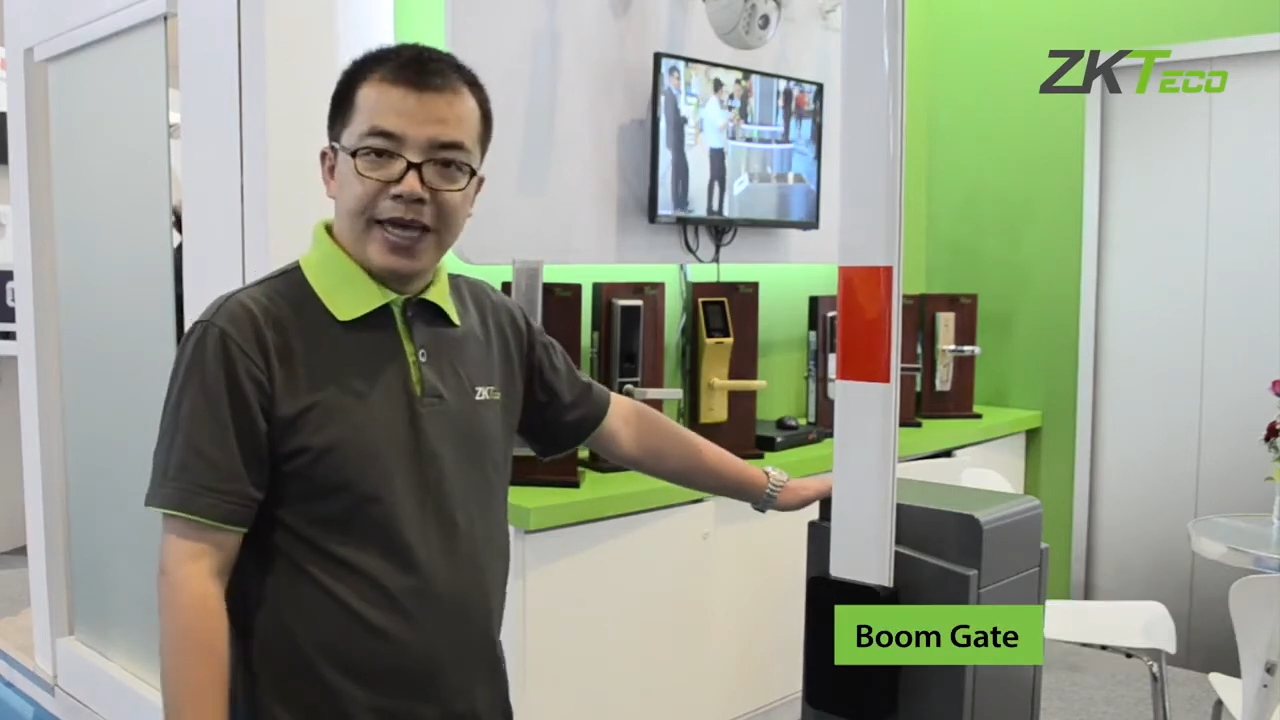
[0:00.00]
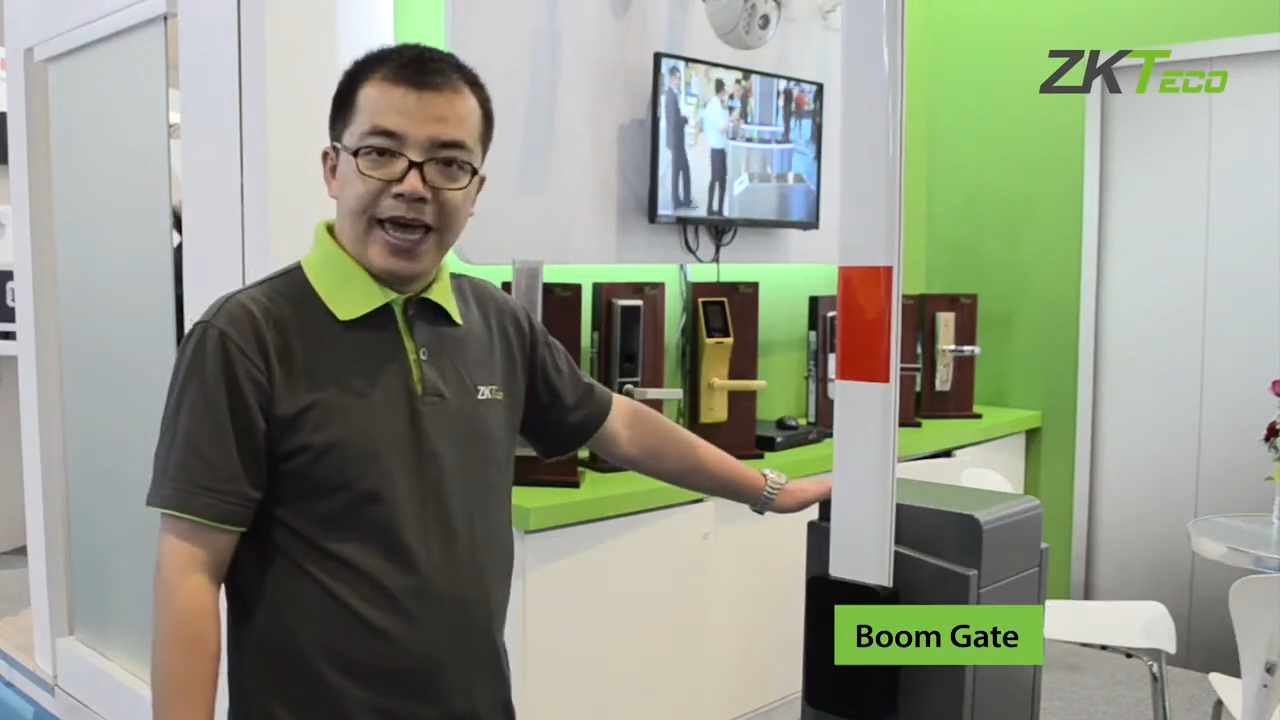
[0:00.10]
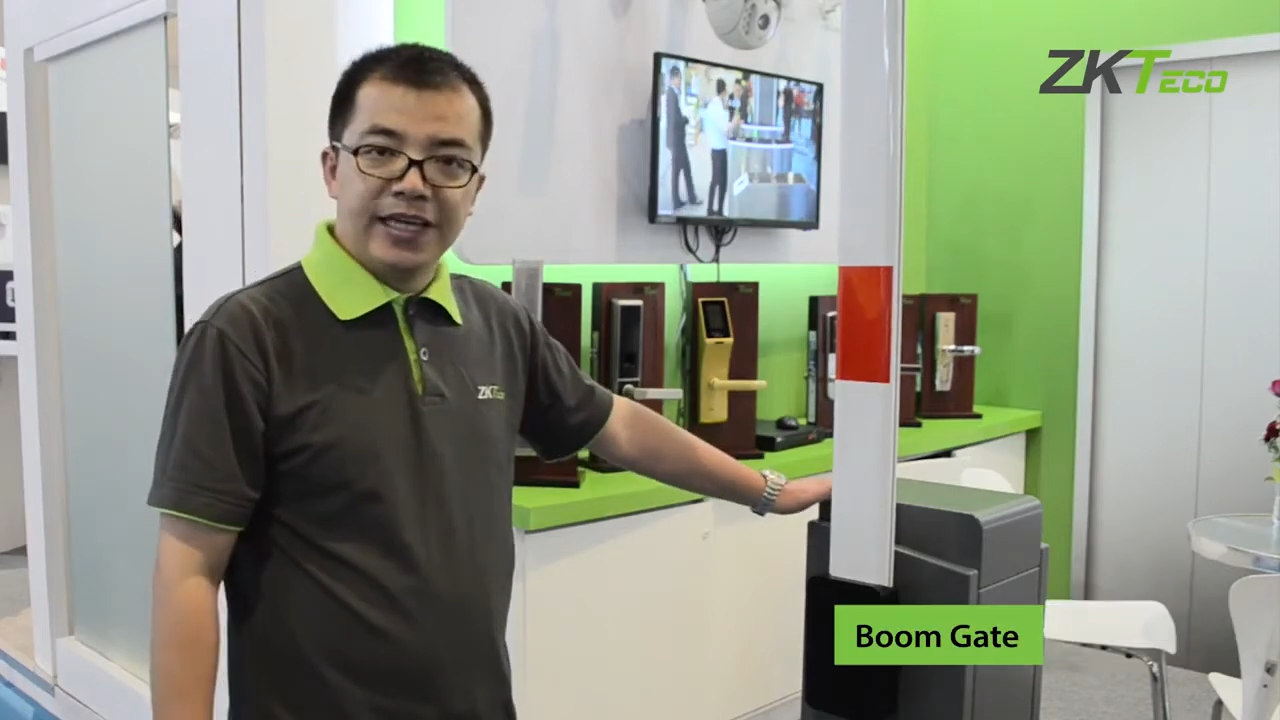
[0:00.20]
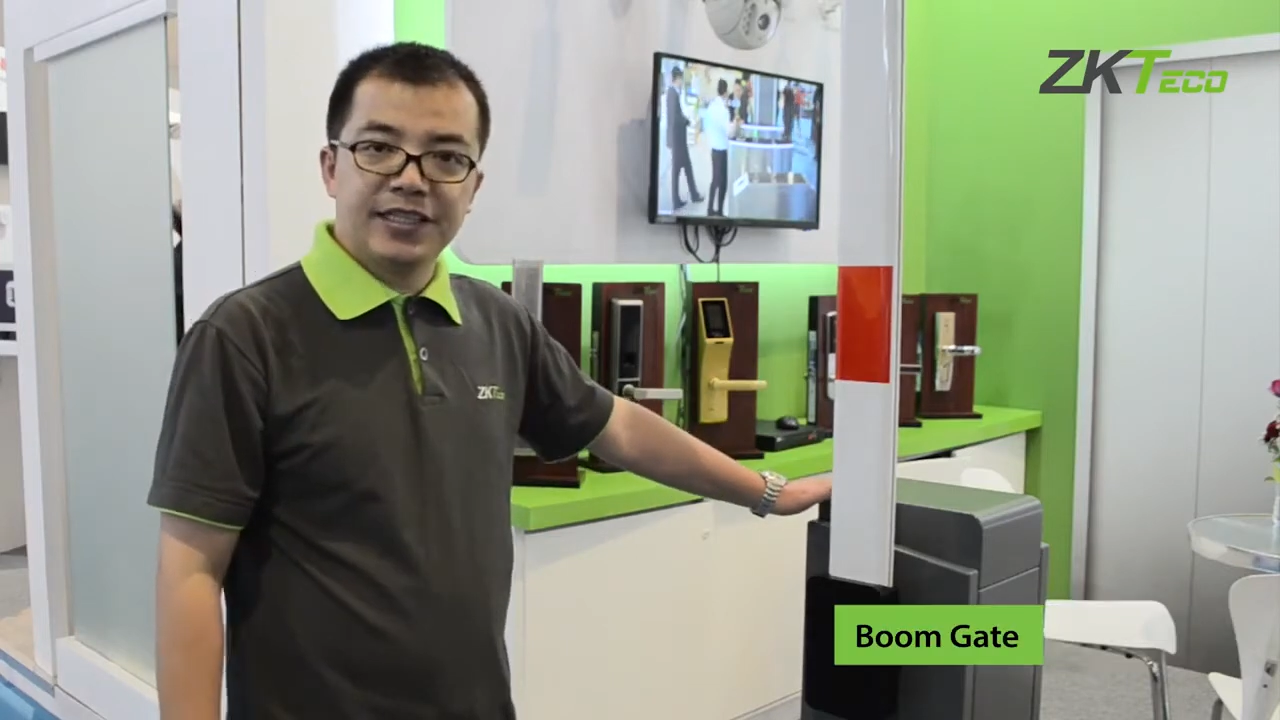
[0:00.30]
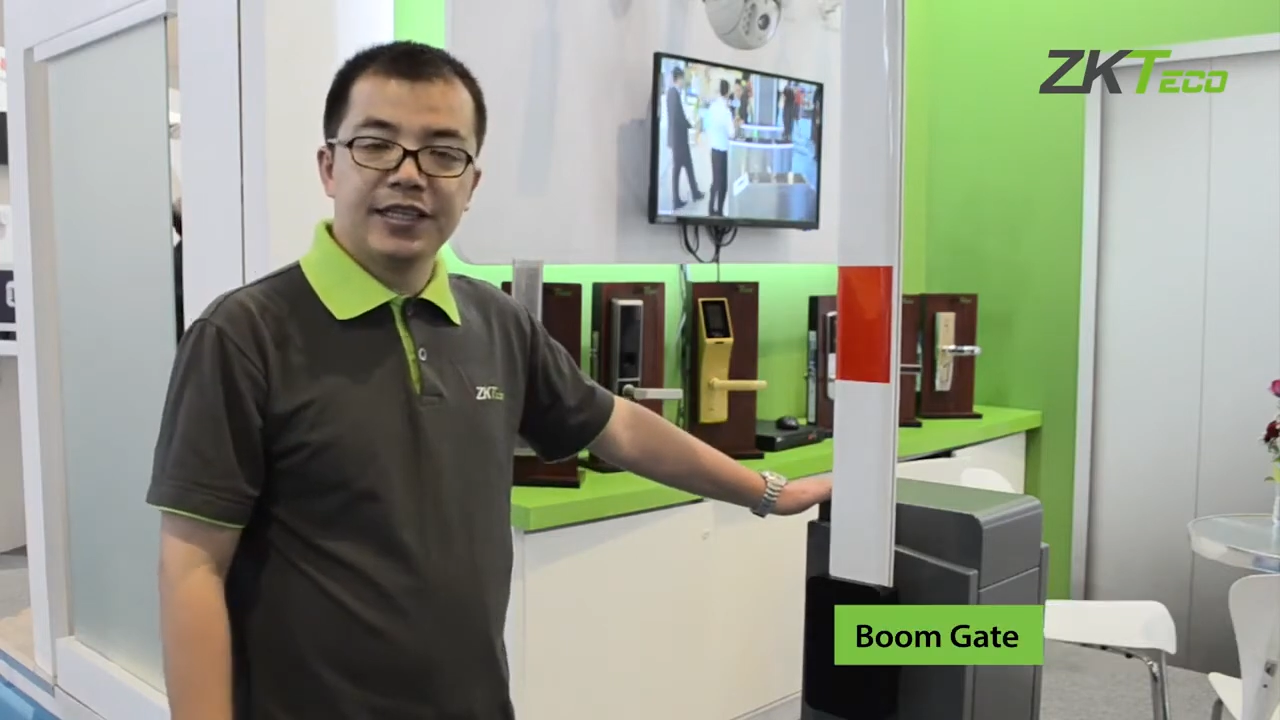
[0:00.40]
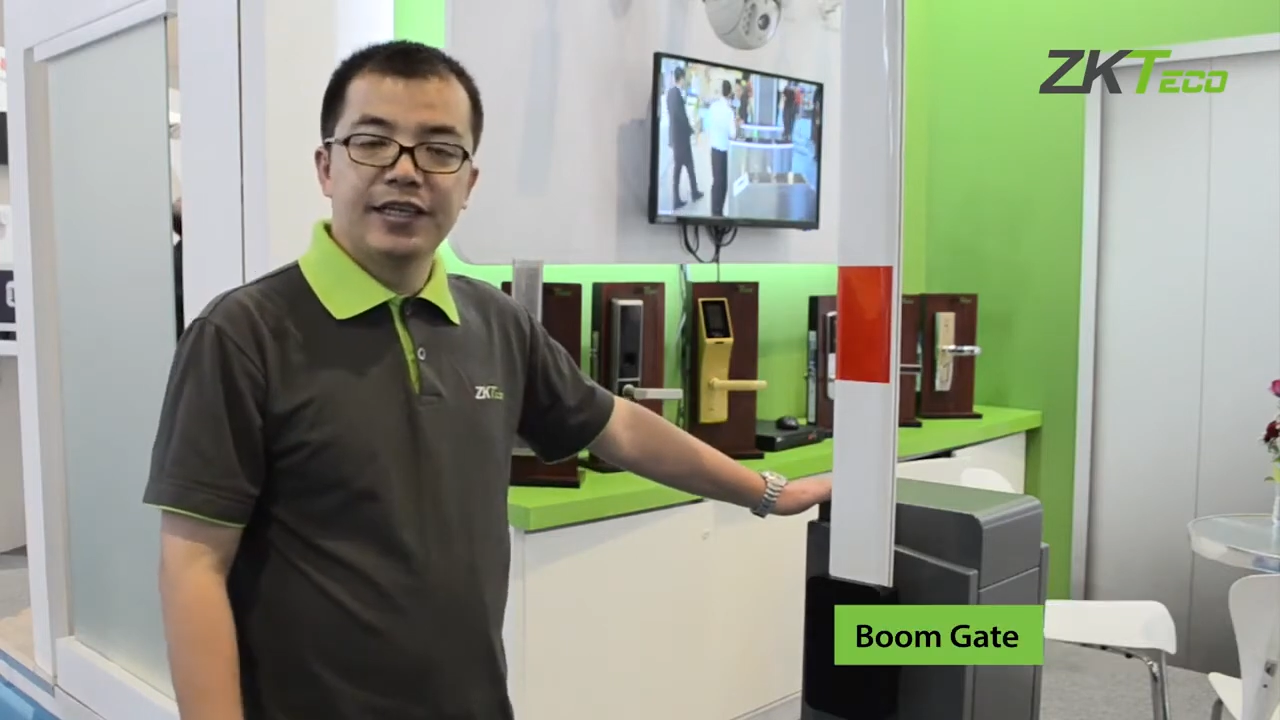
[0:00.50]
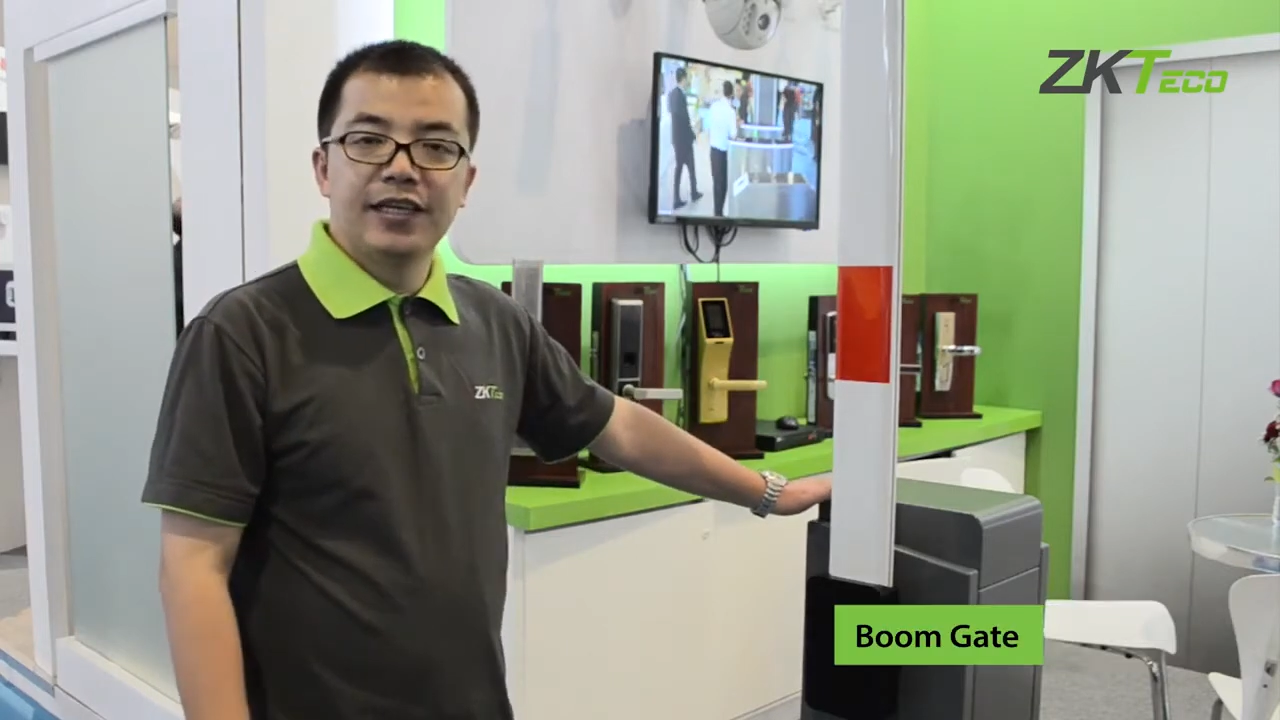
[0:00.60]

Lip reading: gate